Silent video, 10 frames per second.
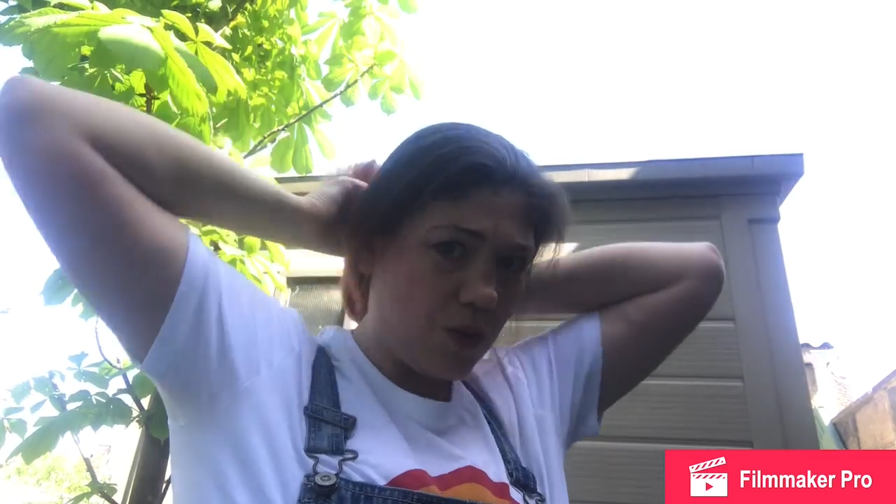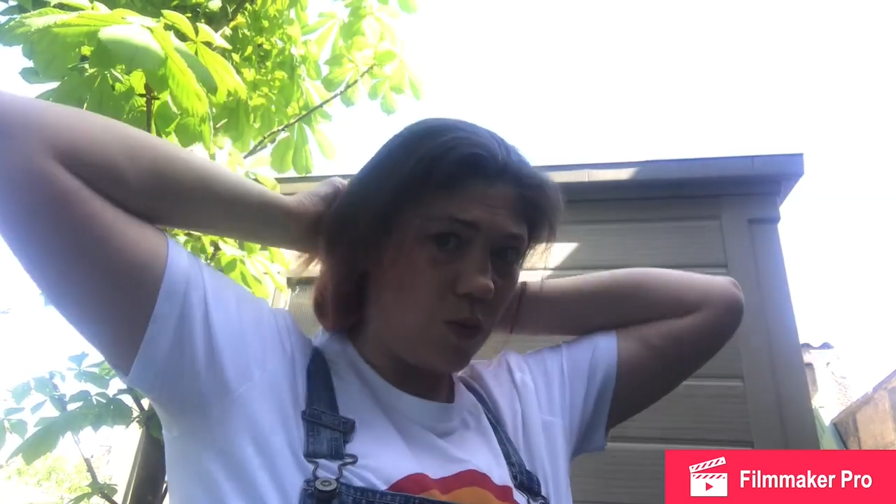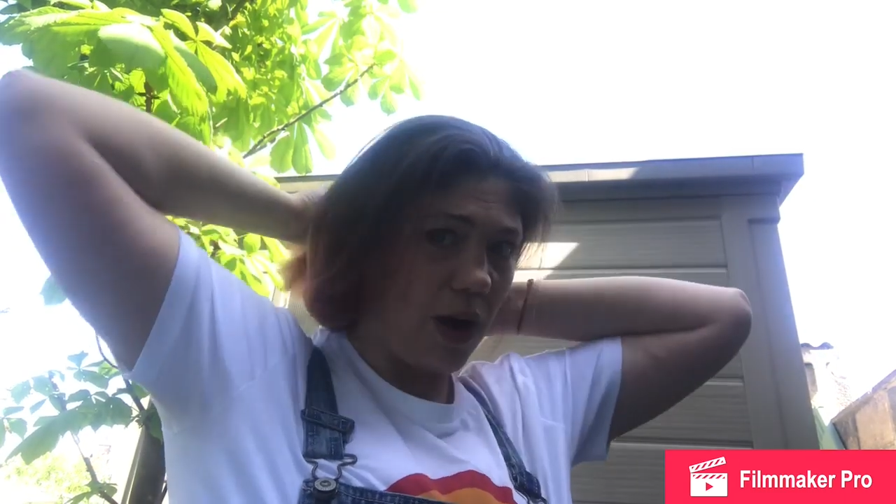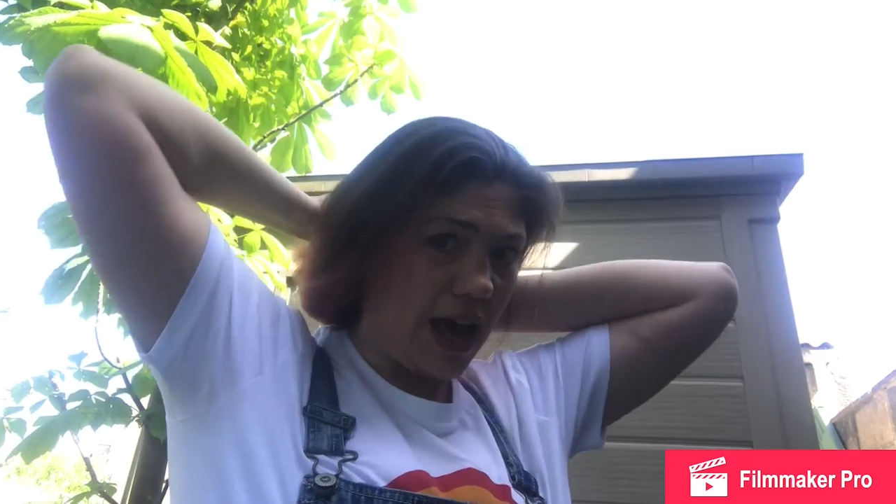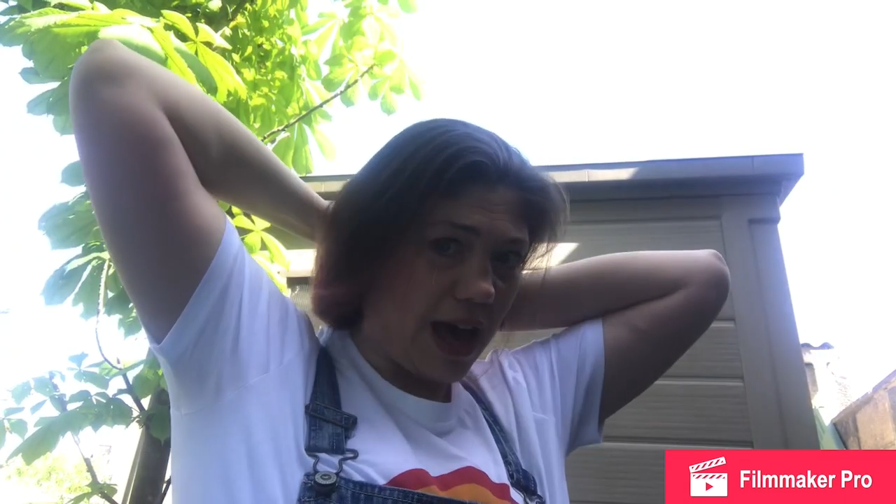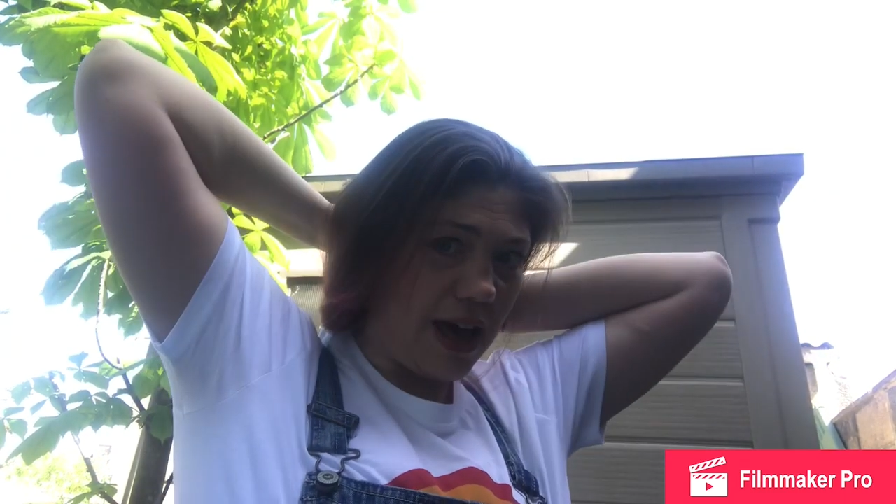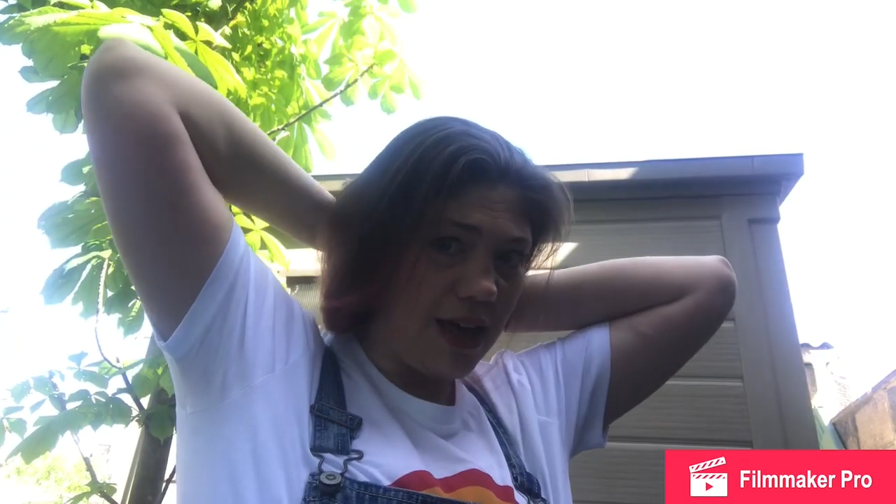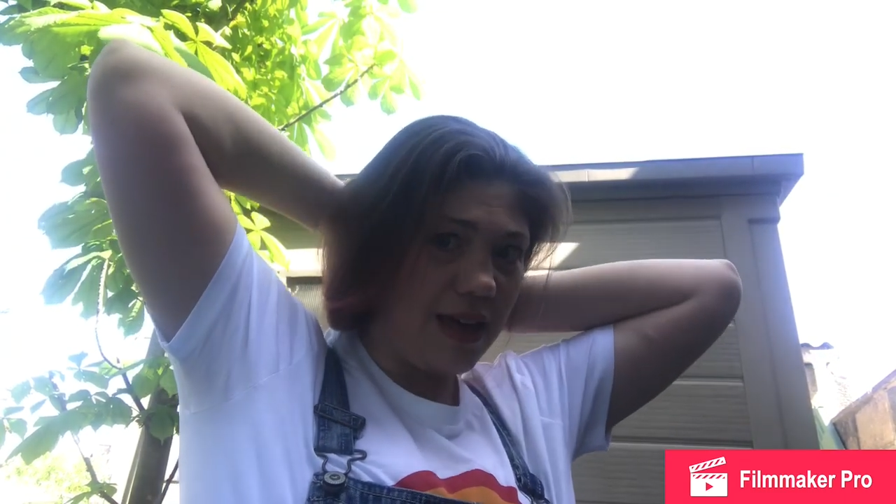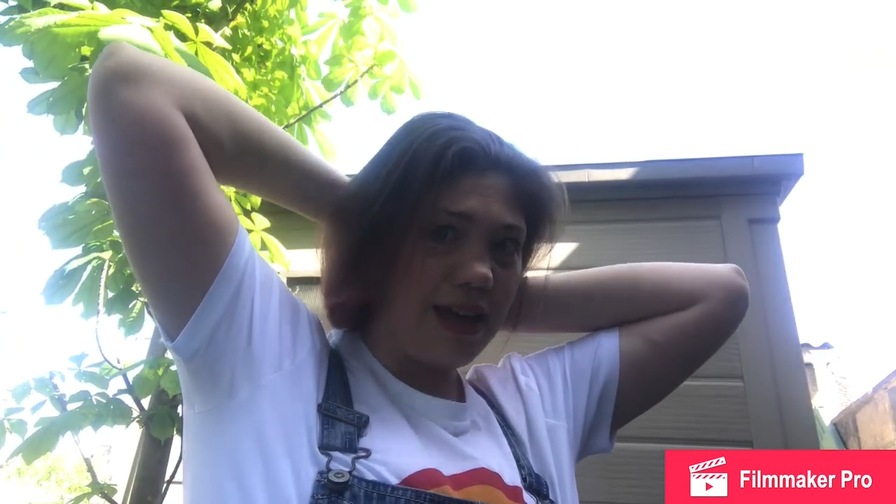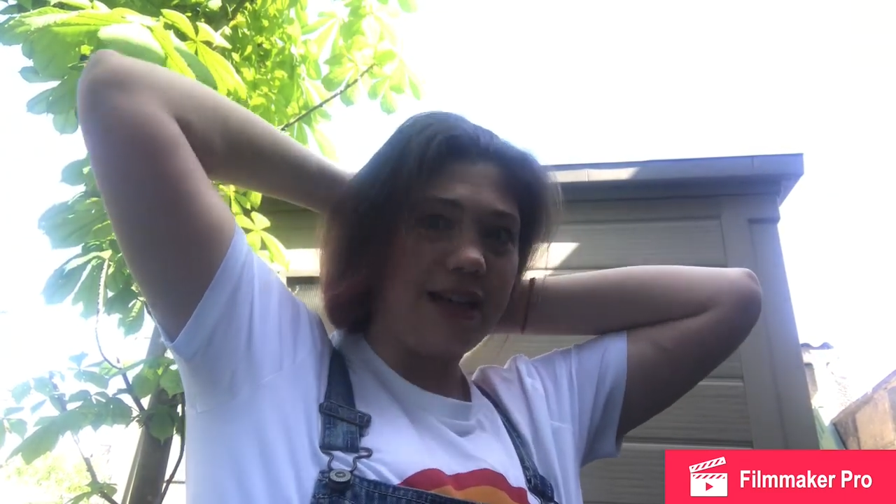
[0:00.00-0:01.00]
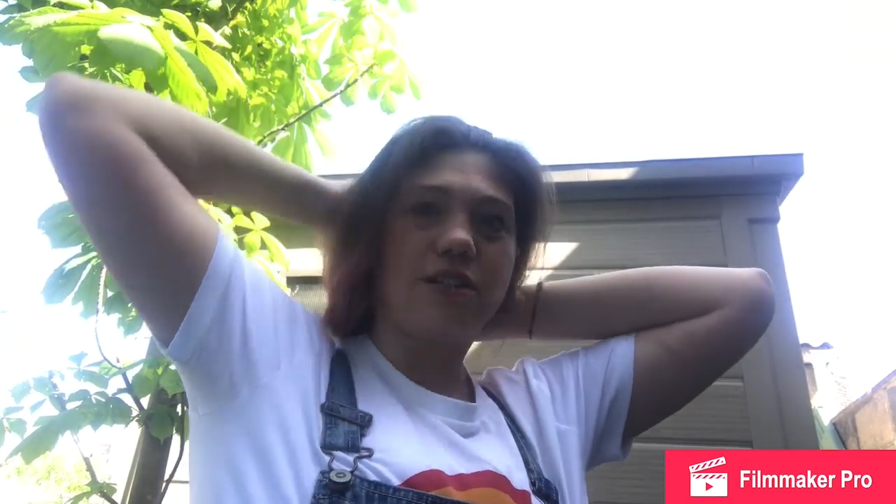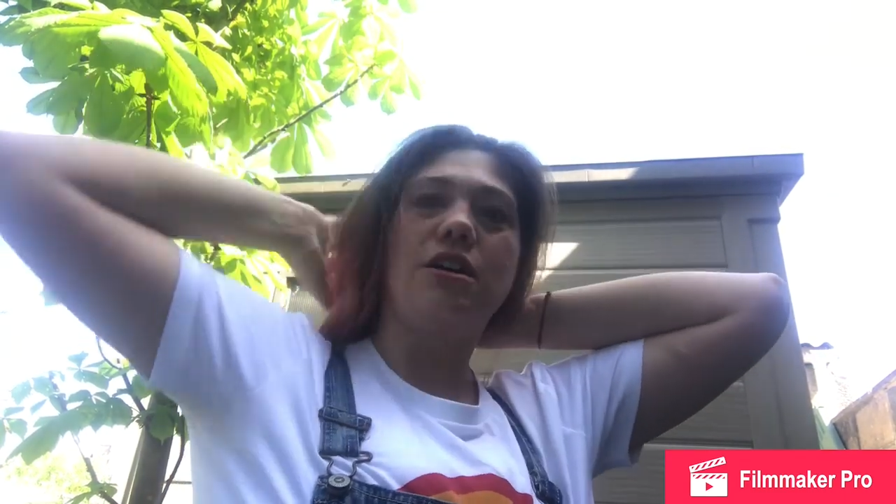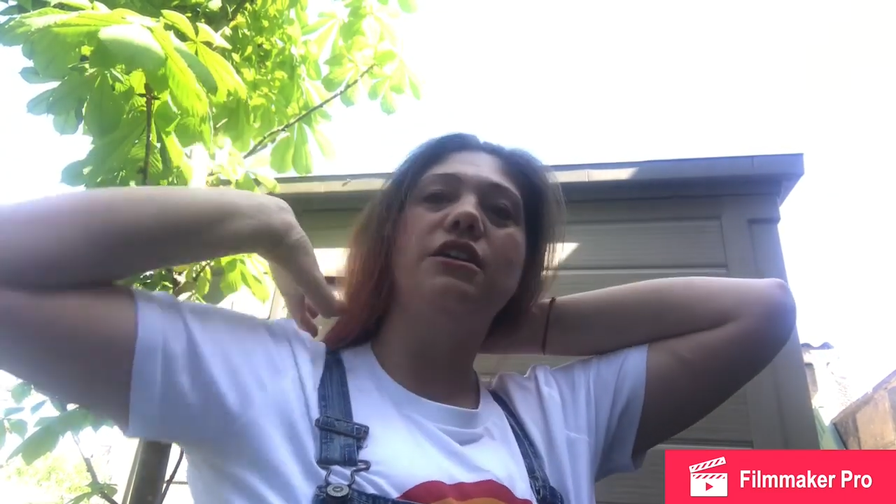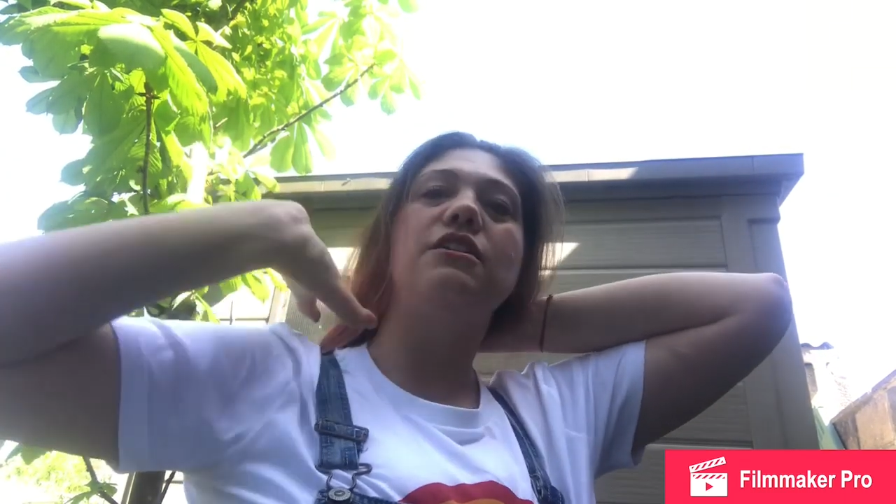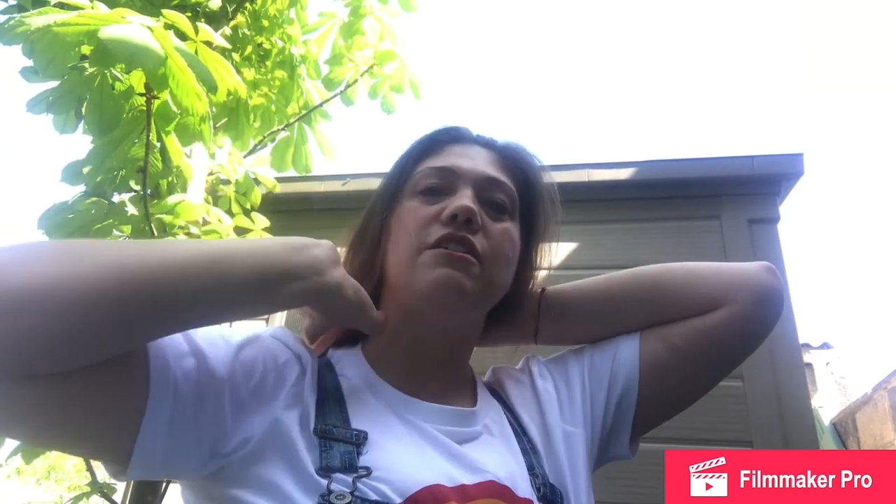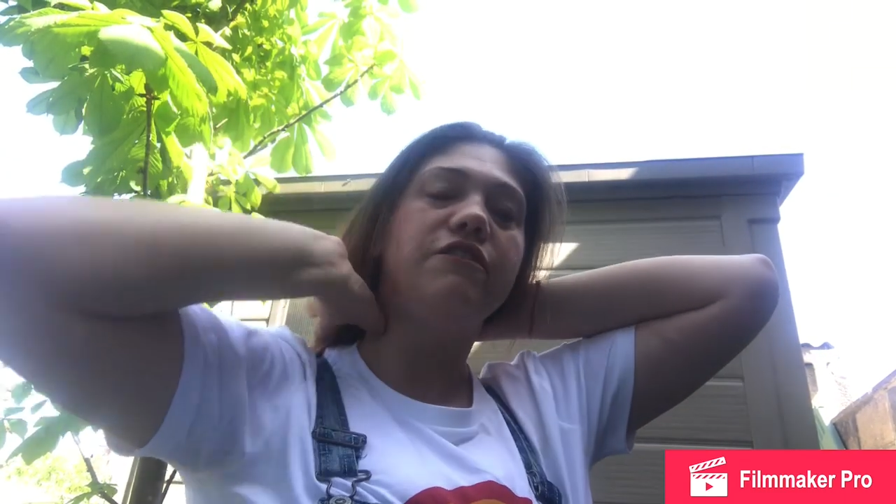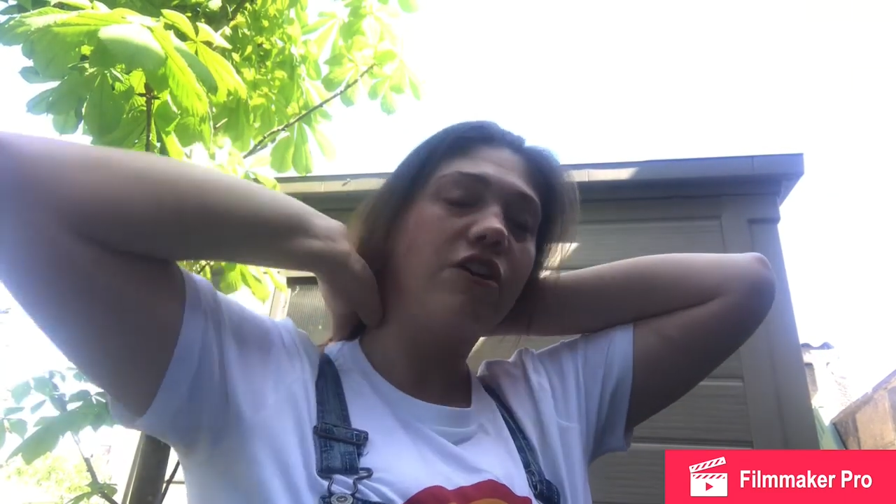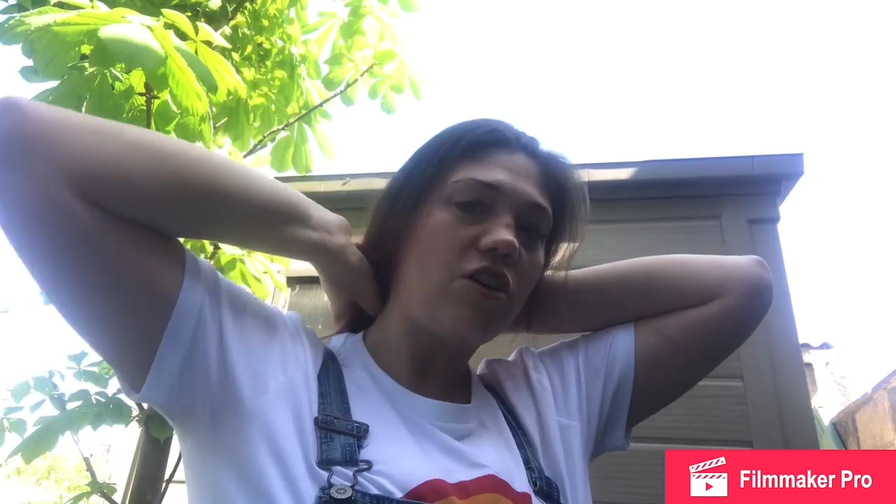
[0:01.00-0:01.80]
where it's kind of